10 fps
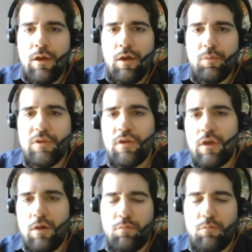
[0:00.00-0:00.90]
a bit
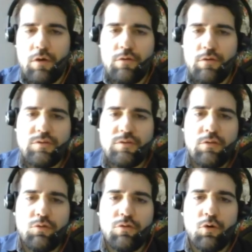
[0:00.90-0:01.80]
again my
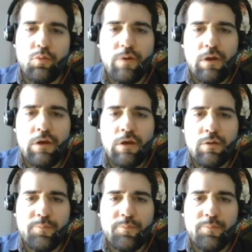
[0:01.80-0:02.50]
standard opening.